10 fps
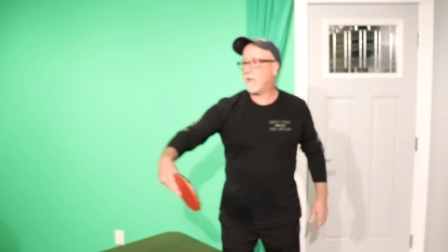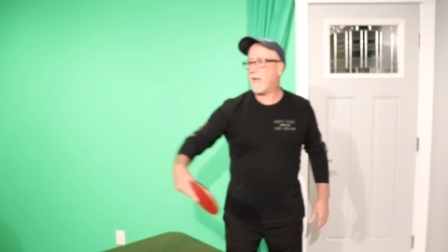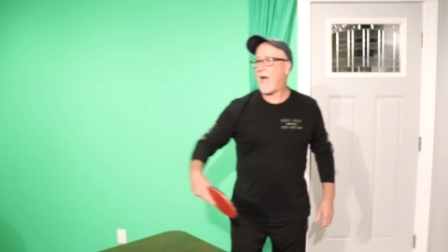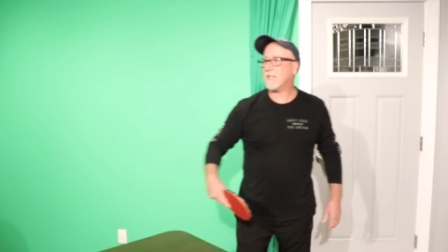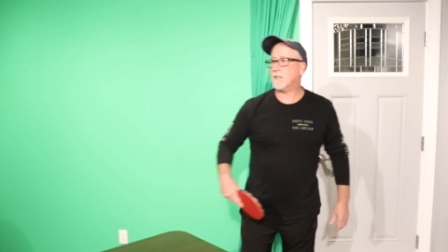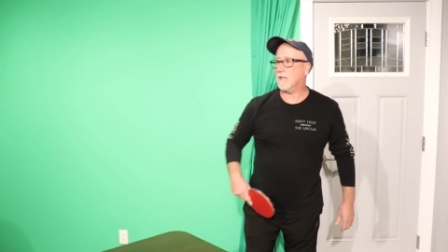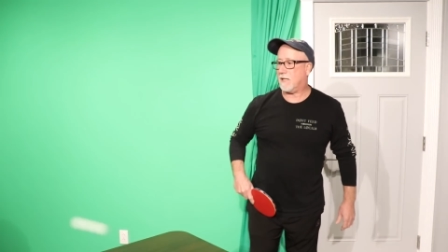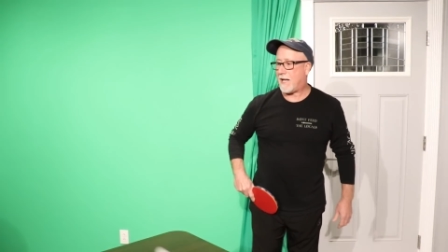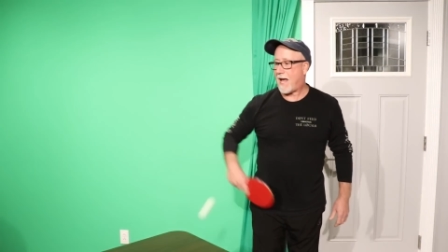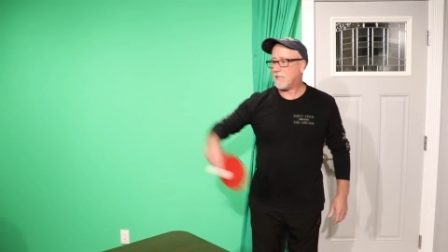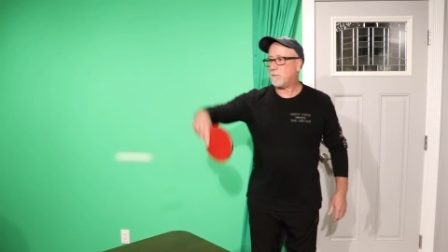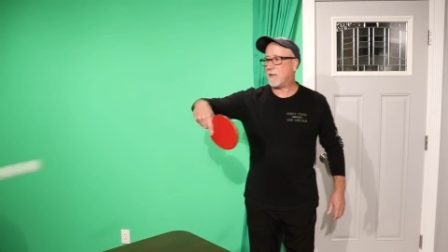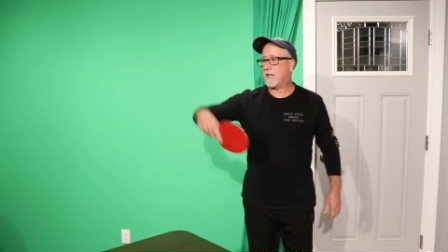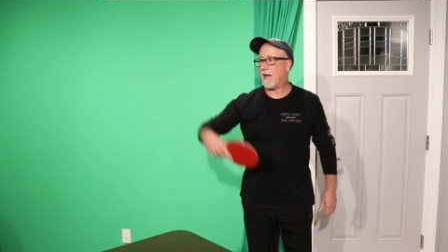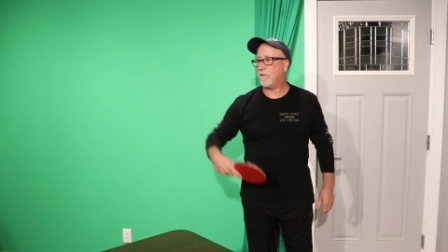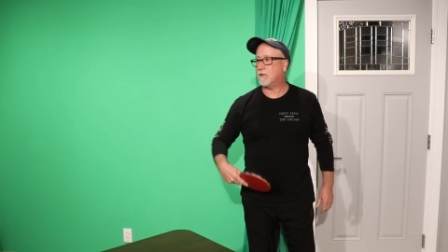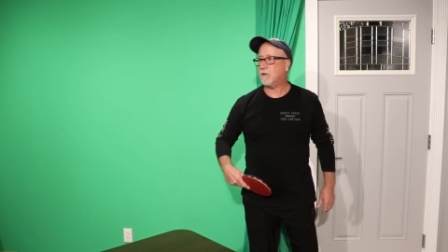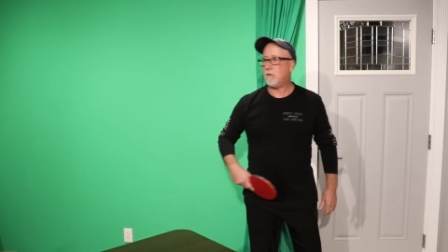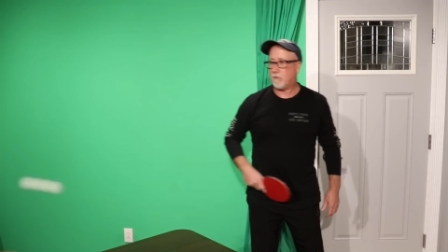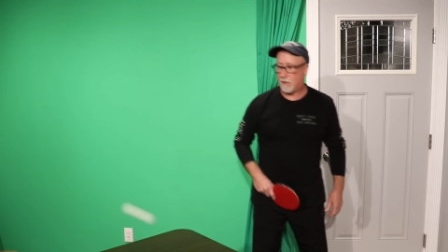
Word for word: that it, has to, it has, to, be Kevin too,